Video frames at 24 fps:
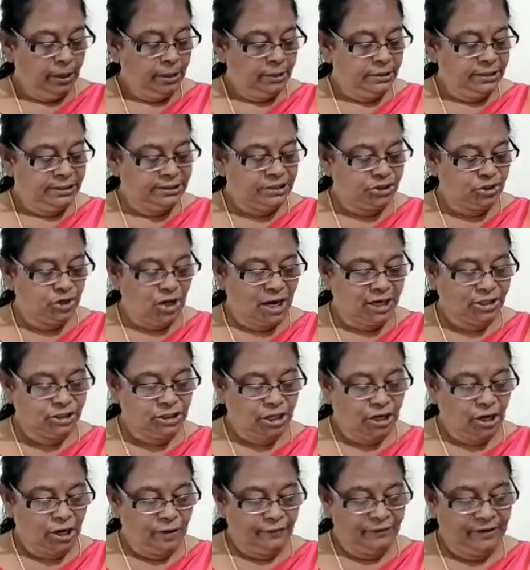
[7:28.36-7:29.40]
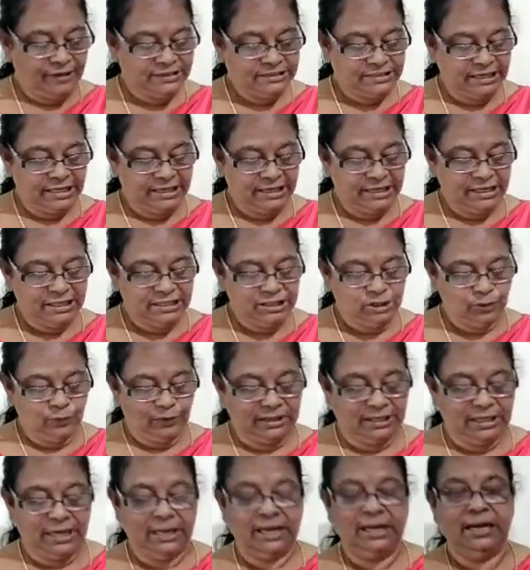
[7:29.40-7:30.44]
The structure of a sentence
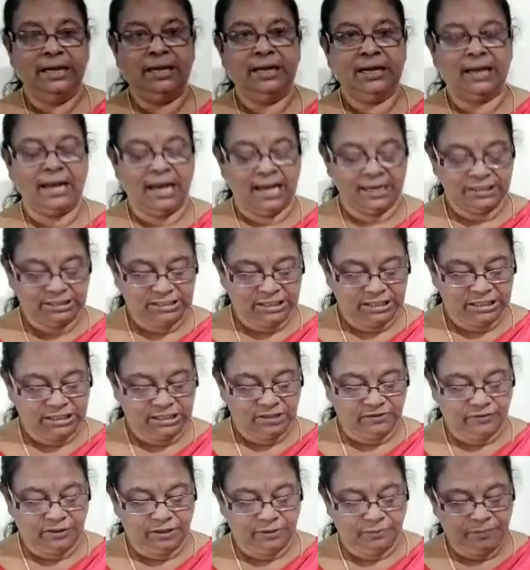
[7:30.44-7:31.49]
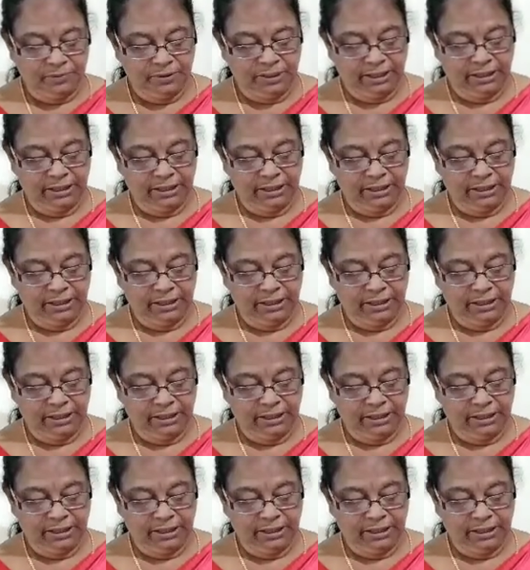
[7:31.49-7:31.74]
with an intransitive verb